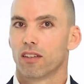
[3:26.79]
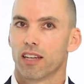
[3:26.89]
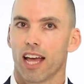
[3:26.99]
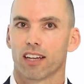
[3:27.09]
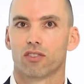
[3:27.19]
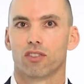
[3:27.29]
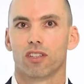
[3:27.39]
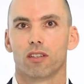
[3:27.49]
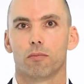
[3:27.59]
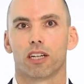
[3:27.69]
Next, you
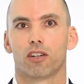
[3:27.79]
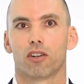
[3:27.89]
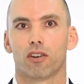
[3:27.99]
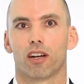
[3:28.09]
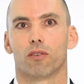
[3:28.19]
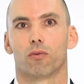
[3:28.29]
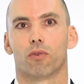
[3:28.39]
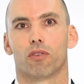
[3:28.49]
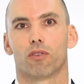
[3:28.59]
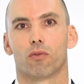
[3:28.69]
need to be current
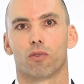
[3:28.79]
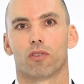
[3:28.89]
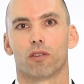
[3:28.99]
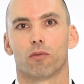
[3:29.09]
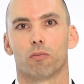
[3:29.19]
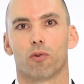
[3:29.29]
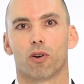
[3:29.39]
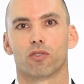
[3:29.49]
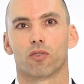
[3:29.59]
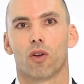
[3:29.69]
with your quarterly
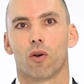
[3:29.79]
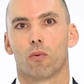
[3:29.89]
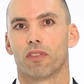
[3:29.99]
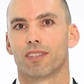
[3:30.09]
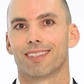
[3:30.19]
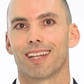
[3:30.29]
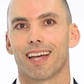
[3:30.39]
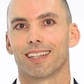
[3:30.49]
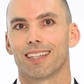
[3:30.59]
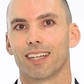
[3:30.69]
reports. While this is
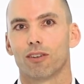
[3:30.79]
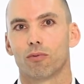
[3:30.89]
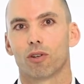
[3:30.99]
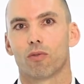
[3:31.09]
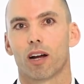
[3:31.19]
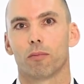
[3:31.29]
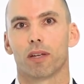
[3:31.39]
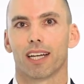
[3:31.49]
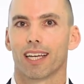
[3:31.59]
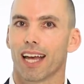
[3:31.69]
not a legal
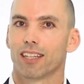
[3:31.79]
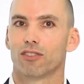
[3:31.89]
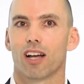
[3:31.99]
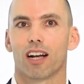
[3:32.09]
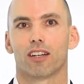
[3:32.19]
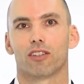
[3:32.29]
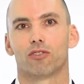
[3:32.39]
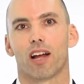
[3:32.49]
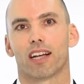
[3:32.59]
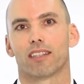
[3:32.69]
requirement, again, you're not going to
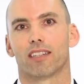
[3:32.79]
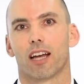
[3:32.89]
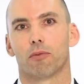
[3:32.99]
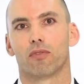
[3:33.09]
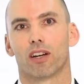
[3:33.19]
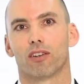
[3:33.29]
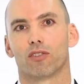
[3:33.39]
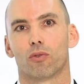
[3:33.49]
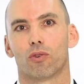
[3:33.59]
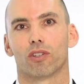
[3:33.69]
attract the type of
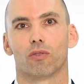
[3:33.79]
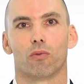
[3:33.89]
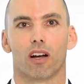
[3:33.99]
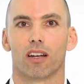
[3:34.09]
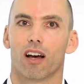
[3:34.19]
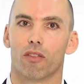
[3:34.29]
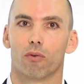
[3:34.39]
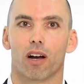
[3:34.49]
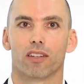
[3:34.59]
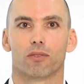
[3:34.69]
guarantor you want
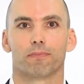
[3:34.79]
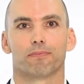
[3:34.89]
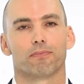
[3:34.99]
otherwise.